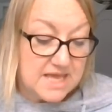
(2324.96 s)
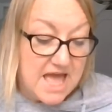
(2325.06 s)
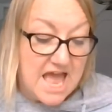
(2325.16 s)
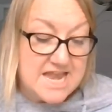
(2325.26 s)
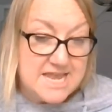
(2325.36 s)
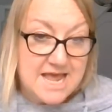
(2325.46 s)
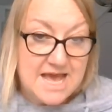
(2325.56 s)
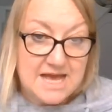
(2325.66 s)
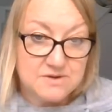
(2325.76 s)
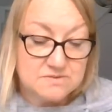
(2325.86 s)
"And
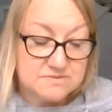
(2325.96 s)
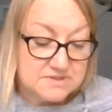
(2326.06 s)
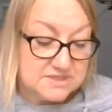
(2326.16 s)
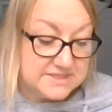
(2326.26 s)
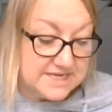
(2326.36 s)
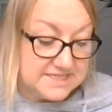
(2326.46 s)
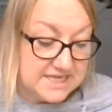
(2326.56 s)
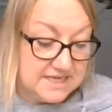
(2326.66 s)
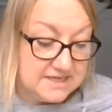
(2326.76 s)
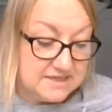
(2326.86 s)
now," said
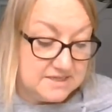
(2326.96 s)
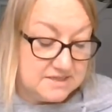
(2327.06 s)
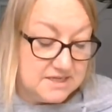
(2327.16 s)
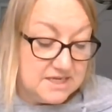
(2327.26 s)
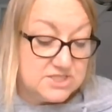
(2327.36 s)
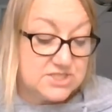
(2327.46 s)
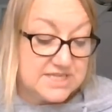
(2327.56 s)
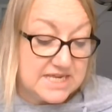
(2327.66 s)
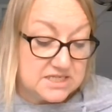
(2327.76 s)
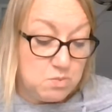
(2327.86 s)
he, "to
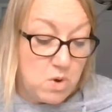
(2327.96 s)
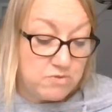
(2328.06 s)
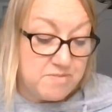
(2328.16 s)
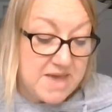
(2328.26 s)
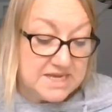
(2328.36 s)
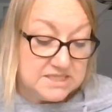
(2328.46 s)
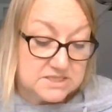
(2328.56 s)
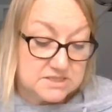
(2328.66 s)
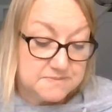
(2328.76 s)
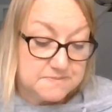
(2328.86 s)
settle what
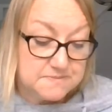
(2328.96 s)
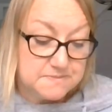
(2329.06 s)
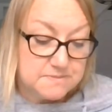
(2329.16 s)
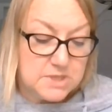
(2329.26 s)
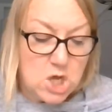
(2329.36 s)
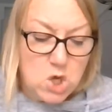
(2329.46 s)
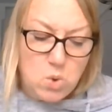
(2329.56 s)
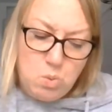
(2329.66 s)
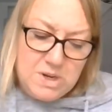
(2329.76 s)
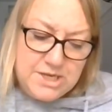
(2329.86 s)
remains.
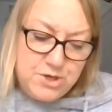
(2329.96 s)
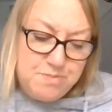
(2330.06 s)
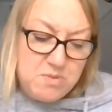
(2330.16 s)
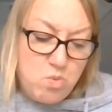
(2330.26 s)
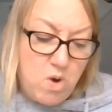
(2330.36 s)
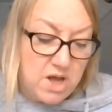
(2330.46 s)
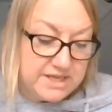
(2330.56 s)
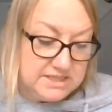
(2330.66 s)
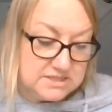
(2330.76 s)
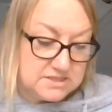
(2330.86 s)
Will you be
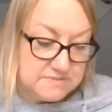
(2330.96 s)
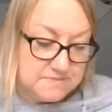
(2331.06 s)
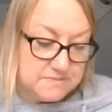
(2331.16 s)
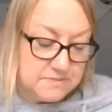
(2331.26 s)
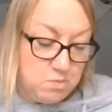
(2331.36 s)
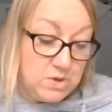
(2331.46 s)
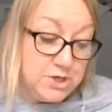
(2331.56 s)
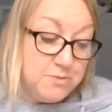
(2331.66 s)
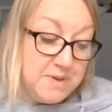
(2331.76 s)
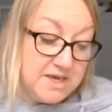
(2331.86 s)
wise? Will
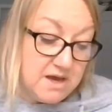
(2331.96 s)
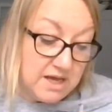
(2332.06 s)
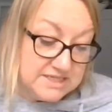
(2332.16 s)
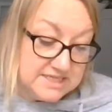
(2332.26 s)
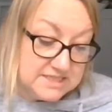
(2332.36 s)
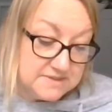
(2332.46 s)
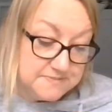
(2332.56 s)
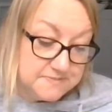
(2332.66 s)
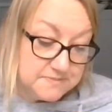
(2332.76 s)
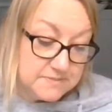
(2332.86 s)
you be guided?
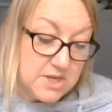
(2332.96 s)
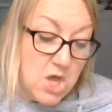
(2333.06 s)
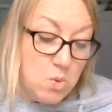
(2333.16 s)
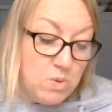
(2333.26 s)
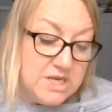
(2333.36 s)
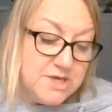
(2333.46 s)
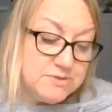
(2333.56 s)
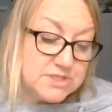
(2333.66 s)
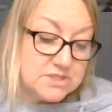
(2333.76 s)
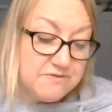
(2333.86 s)
Will you
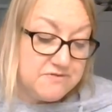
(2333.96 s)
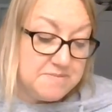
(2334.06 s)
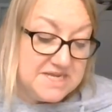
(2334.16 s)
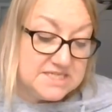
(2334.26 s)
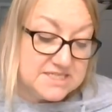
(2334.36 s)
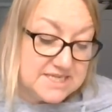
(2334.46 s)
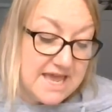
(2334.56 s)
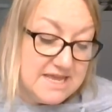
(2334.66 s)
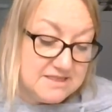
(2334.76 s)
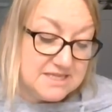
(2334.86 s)
suffer me to
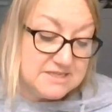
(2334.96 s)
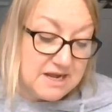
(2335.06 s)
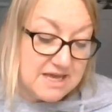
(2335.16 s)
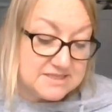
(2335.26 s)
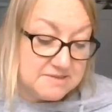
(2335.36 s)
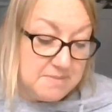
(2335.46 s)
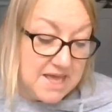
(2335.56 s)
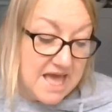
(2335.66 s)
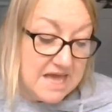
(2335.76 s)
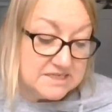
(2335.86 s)
take this glass in my
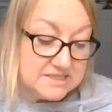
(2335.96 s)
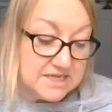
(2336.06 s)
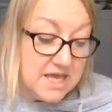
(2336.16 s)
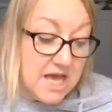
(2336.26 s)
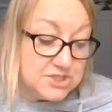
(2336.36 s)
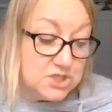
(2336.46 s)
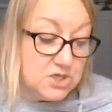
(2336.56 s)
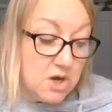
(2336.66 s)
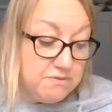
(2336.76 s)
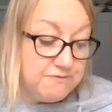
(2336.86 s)
hand and to
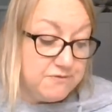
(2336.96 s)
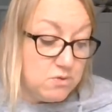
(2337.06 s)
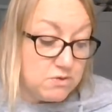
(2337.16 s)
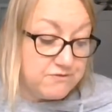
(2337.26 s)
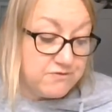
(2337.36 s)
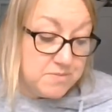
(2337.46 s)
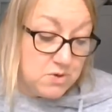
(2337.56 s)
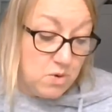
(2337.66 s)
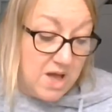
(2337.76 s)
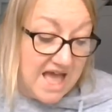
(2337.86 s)
go forth from
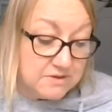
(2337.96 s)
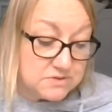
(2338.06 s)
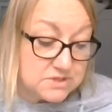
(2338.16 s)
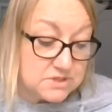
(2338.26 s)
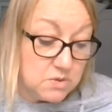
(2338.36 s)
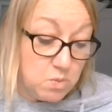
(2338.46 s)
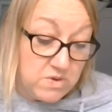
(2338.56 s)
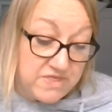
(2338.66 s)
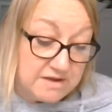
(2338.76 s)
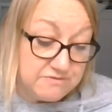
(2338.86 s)
your house
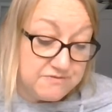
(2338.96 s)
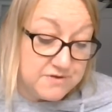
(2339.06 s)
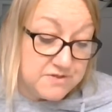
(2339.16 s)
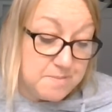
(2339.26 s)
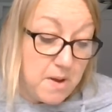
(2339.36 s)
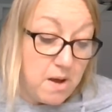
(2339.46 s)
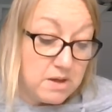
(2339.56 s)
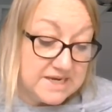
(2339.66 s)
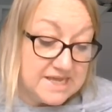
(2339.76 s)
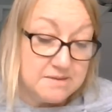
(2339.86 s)
without further
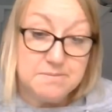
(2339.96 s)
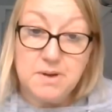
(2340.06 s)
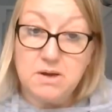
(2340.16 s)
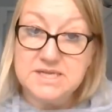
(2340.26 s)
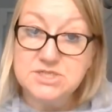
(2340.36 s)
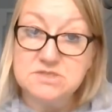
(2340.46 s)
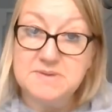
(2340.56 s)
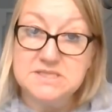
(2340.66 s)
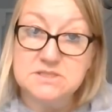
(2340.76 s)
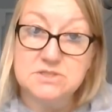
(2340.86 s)
parley?" Parley just
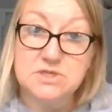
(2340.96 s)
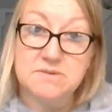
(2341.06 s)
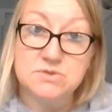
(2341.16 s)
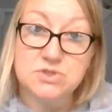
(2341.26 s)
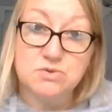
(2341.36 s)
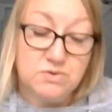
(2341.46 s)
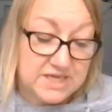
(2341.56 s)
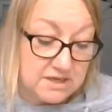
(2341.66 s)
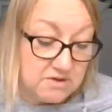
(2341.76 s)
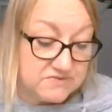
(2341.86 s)
means
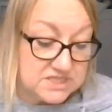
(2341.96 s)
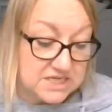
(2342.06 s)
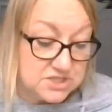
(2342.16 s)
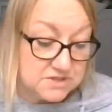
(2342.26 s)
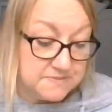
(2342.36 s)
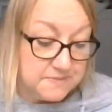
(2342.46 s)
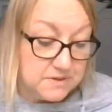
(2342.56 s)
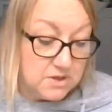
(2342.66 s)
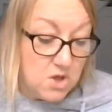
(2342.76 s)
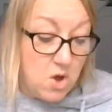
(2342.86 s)
talking, conversation.
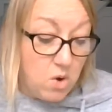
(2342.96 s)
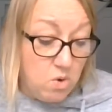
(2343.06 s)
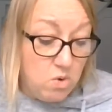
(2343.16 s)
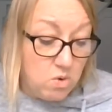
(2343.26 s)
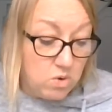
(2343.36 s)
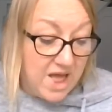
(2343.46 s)
"Or